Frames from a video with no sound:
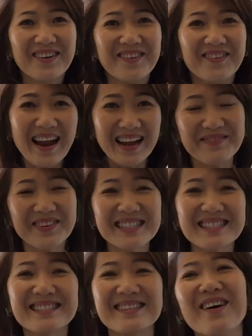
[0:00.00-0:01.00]
Right, but
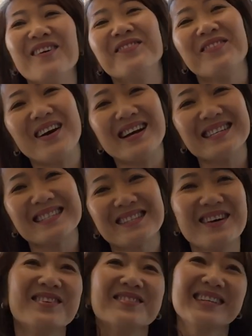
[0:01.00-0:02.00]
so far
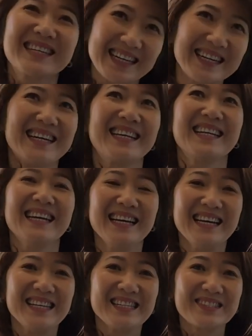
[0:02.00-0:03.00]
so good.
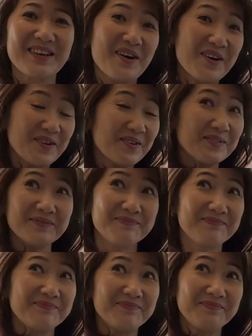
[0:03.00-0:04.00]
So
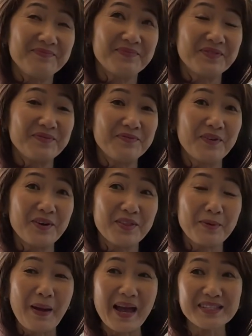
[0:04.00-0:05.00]
for
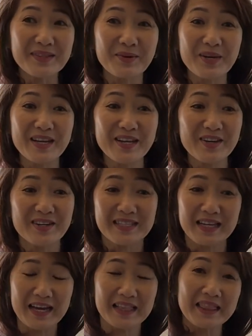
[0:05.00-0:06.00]
the past 3 years,
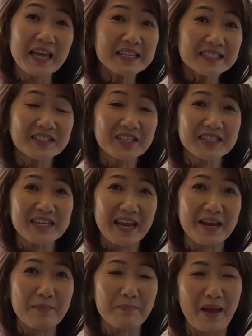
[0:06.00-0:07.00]
things just
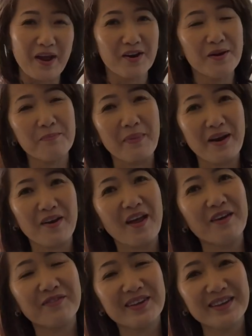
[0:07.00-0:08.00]
getting better and better
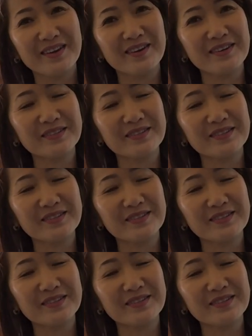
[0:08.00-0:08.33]
every year.